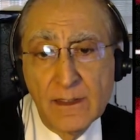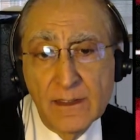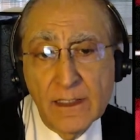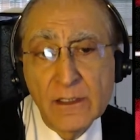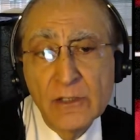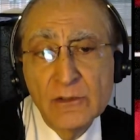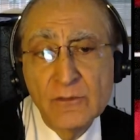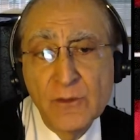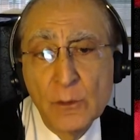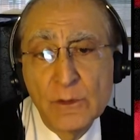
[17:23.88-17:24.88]
And I'm going to
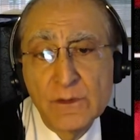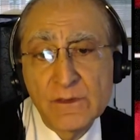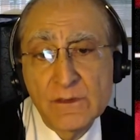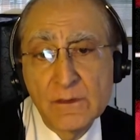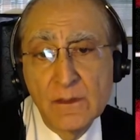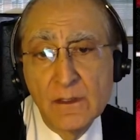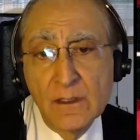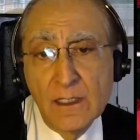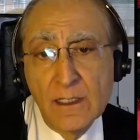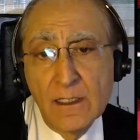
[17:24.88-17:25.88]
focus
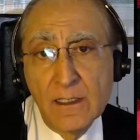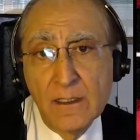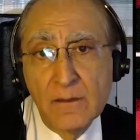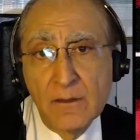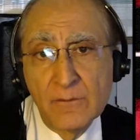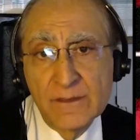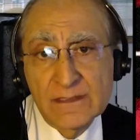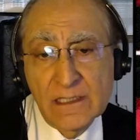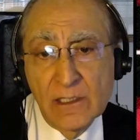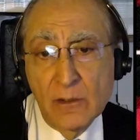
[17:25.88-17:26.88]

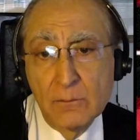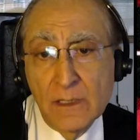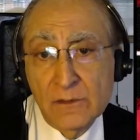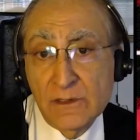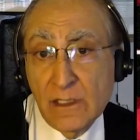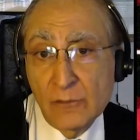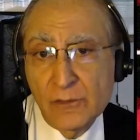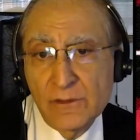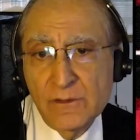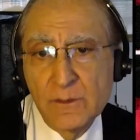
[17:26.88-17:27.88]
obviously on
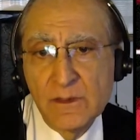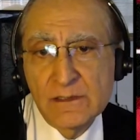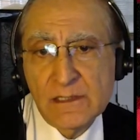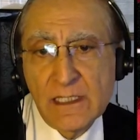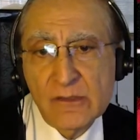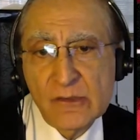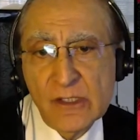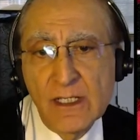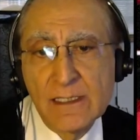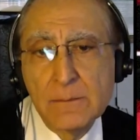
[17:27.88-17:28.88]
multiculturalism in this lecture,
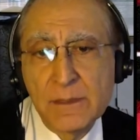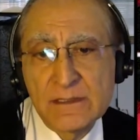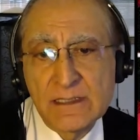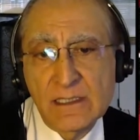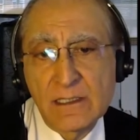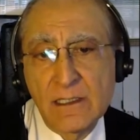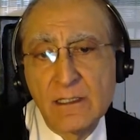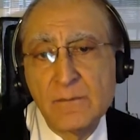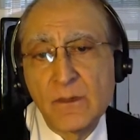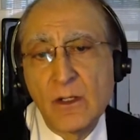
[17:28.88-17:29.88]
and in particular
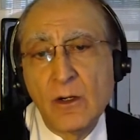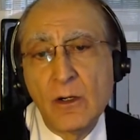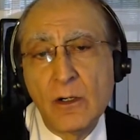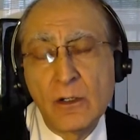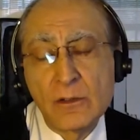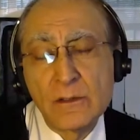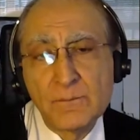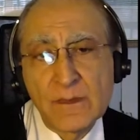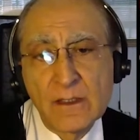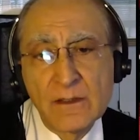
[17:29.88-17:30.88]
on
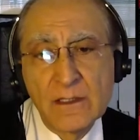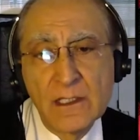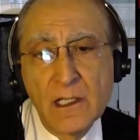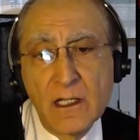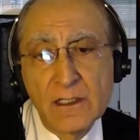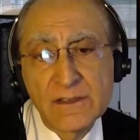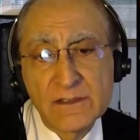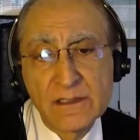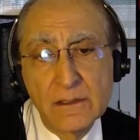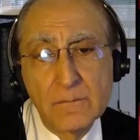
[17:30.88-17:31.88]
the last
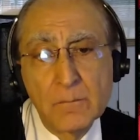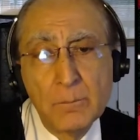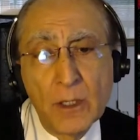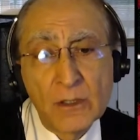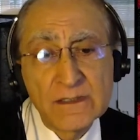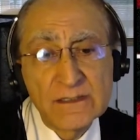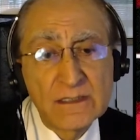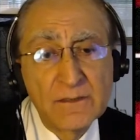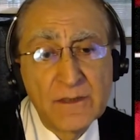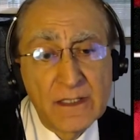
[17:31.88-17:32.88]
box
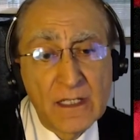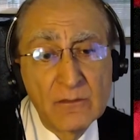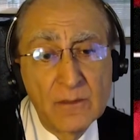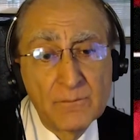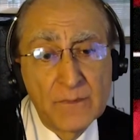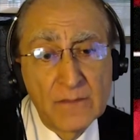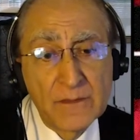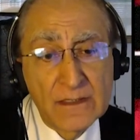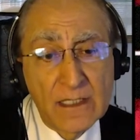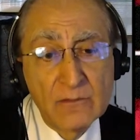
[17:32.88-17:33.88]
that
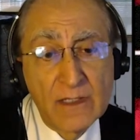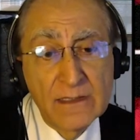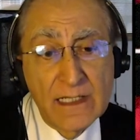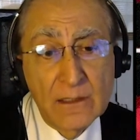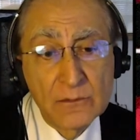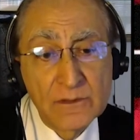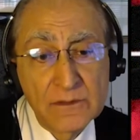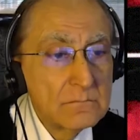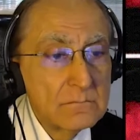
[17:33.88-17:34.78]
I read out.